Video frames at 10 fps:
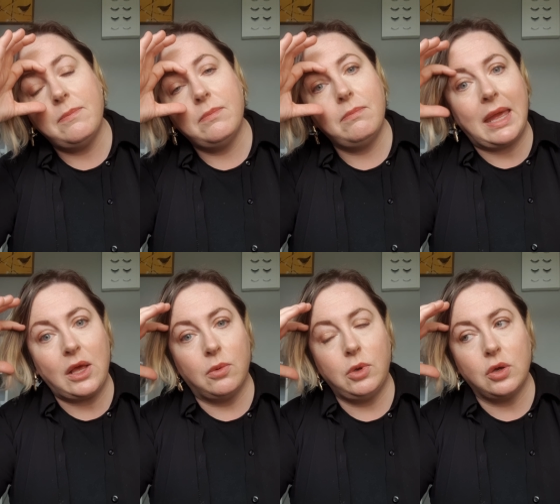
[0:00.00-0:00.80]

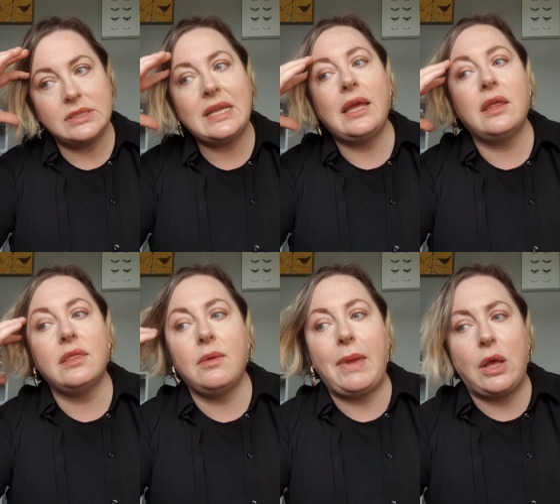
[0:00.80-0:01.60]
makeup looks. Like
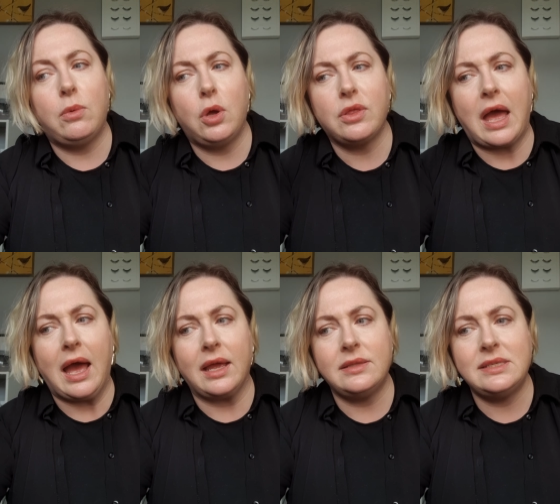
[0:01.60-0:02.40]
the makeup look that
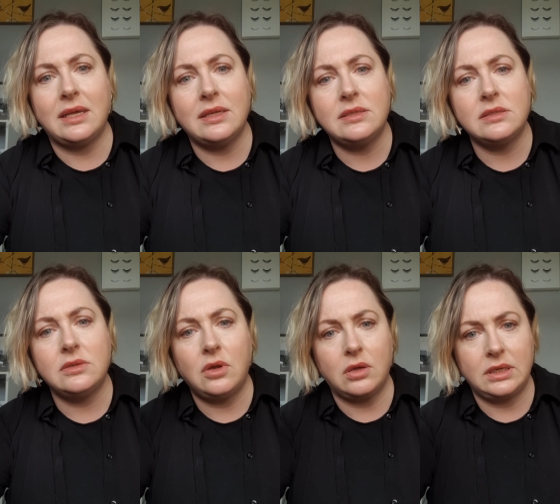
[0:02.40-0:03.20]
I did,
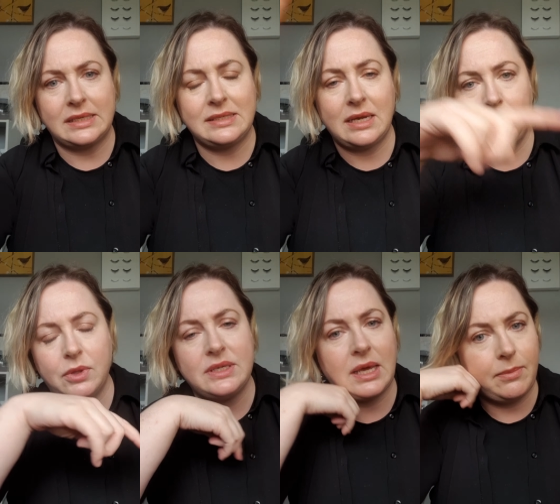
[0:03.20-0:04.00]
not yesterday but
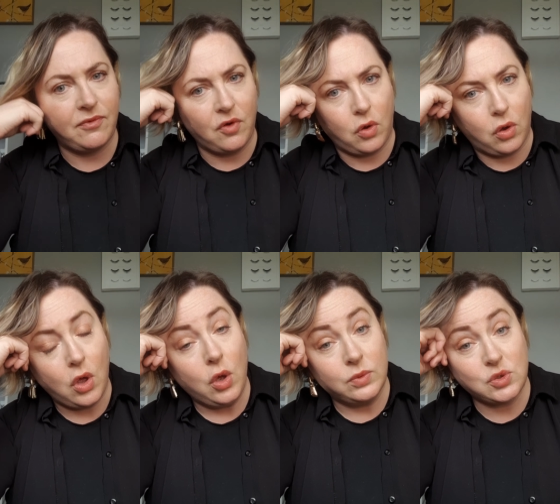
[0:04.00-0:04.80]
the day before,
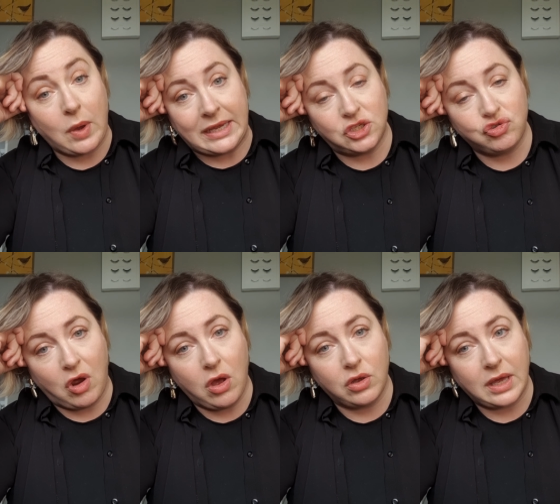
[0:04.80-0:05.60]
was quite
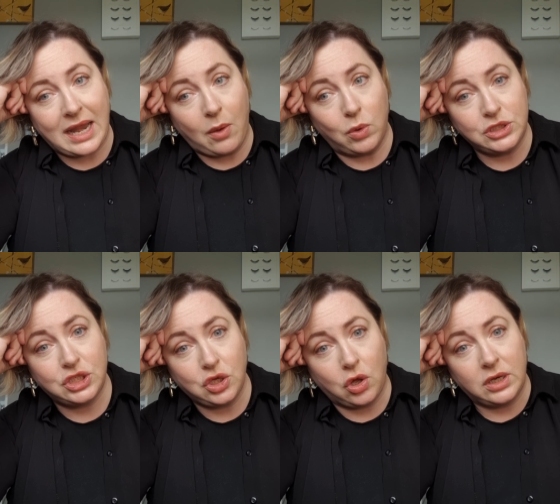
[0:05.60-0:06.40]
strong, and I wanted
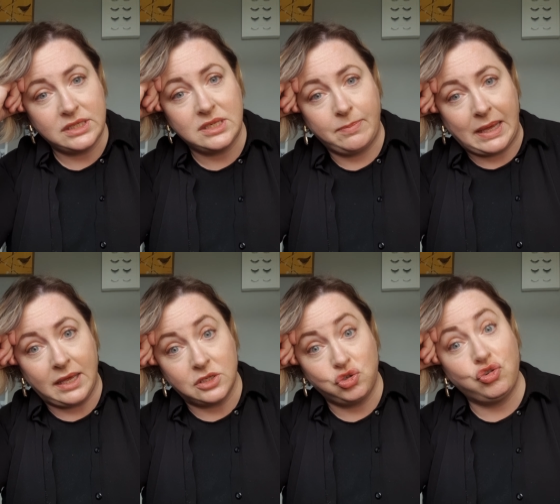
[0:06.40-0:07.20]
the colours to be
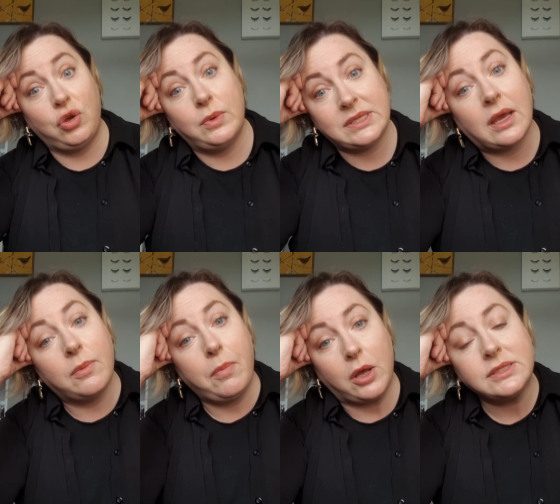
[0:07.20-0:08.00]
as true as I
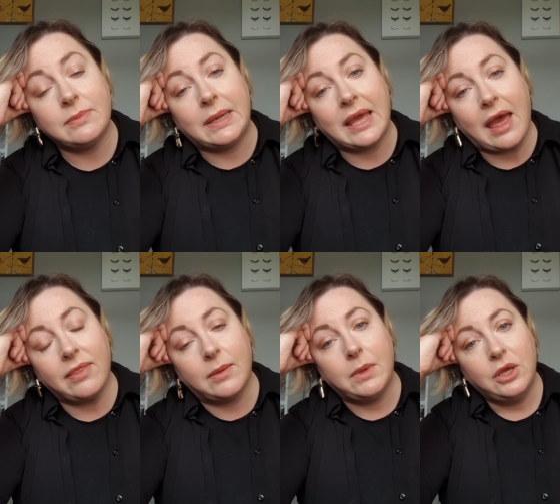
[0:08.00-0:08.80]
could possibly get
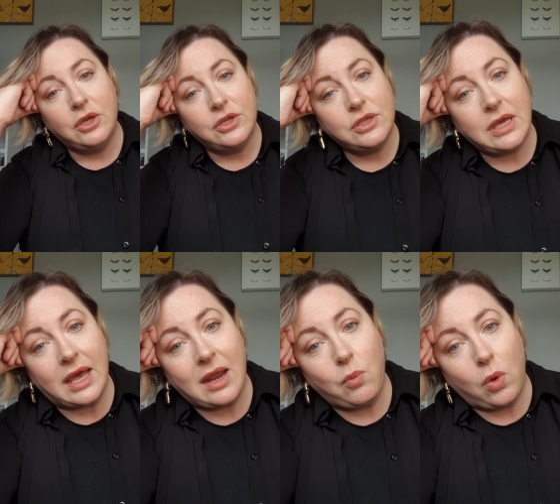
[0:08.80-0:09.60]
them.
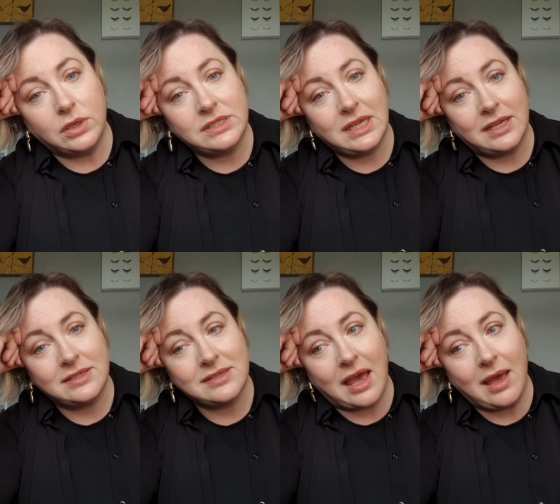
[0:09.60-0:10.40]
And I
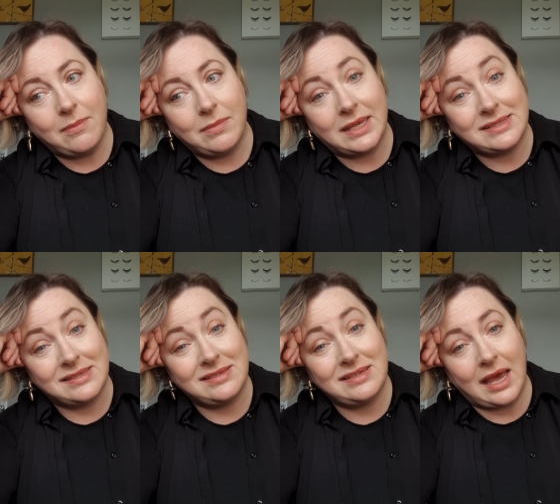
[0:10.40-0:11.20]
wanted it to
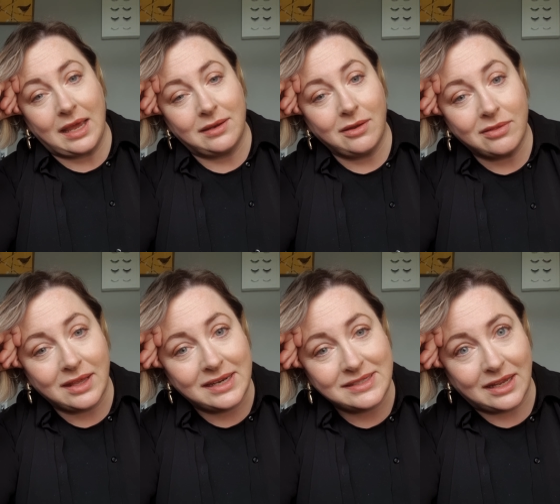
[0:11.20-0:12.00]
stay. Not
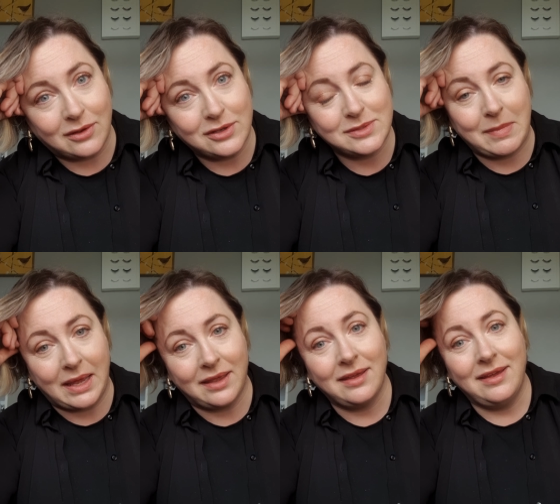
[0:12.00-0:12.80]
that it did, because
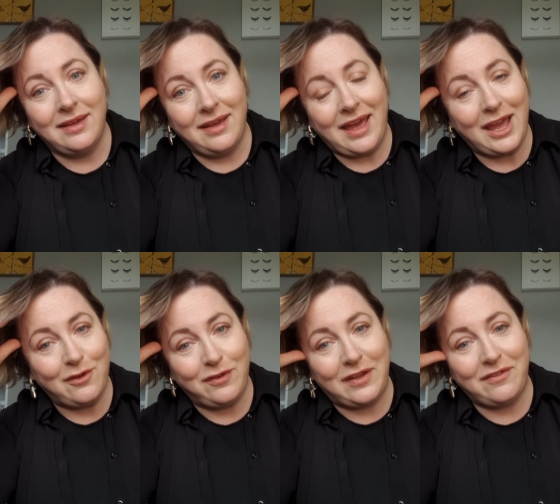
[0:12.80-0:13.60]
my hay
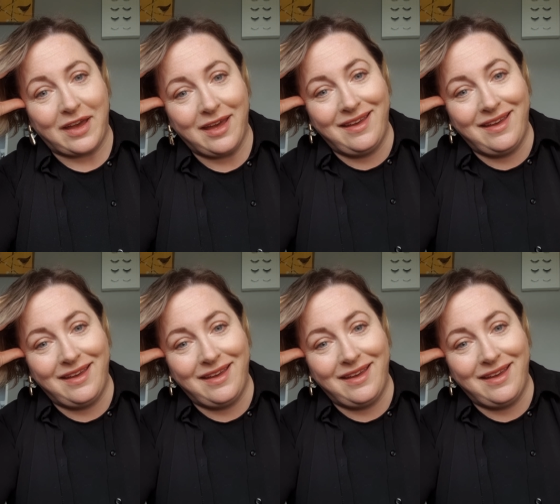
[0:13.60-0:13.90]
fever